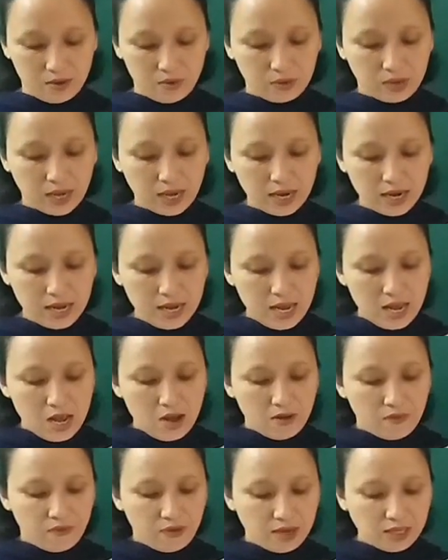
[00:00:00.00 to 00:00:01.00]
Okay,
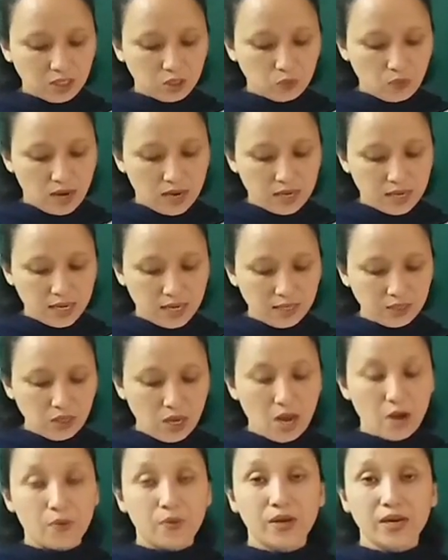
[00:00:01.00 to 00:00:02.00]
first one
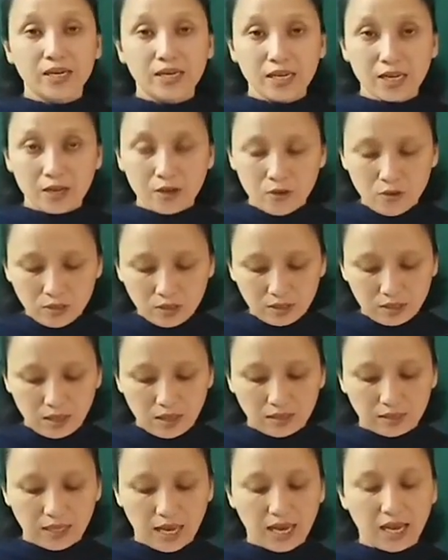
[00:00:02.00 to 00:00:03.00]
is
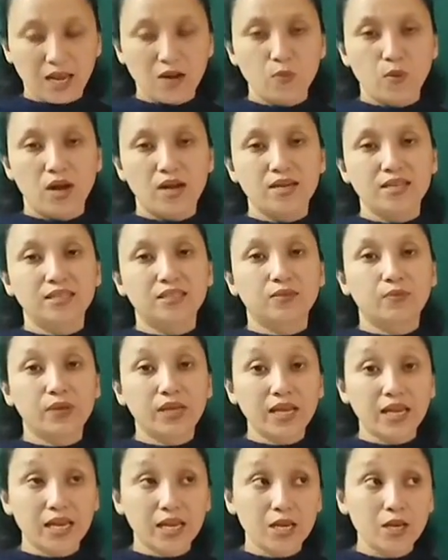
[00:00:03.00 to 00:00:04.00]
reduce, second one is
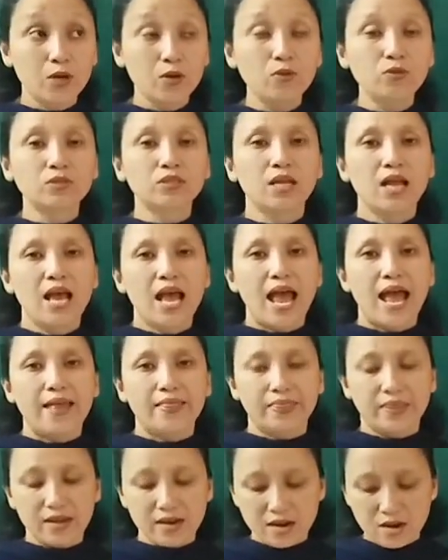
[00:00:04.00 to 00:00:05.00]
reuse,
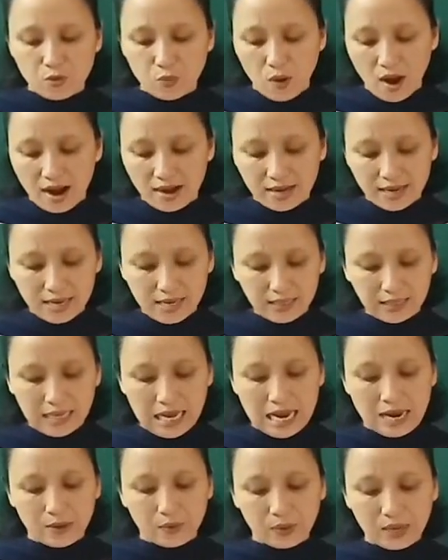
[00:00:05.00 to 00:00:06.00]
and third one
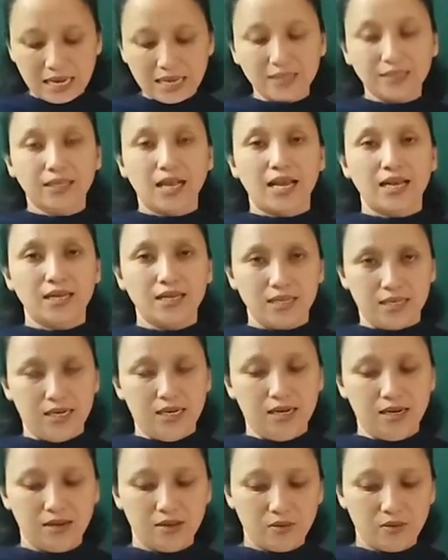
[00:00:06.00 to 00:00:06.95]
is recycle.